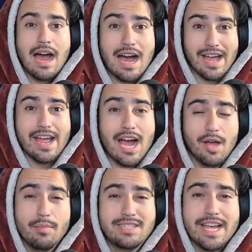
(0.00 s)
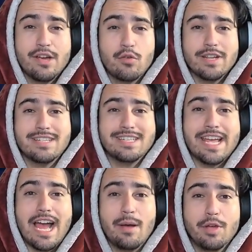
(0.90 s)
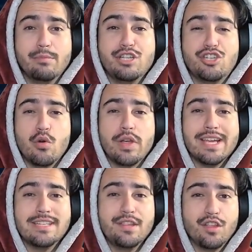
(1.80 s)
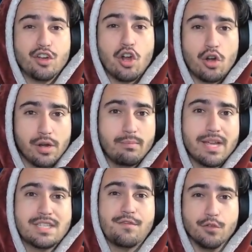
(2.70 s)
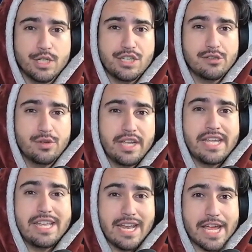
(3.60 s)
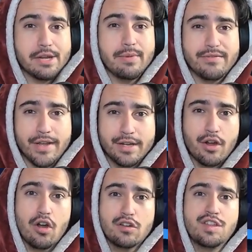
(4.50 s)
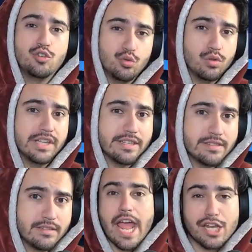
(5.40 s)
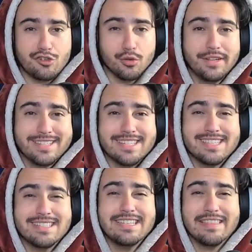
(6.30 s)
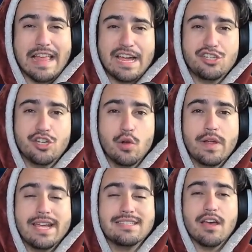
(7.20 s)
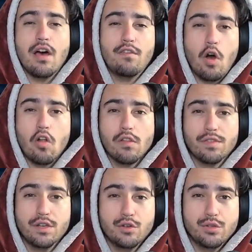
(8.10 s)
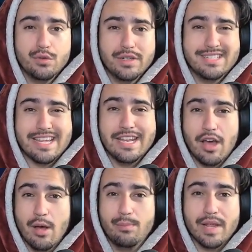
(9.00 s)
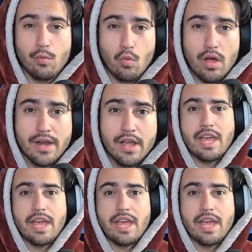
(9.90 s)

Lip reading: Hi, I'm Mateo, and today I'm going to be showcasing the current best freeze unit in anime Vanguards, Julius. And Julius is the last showcase of all of the new units in Update 1,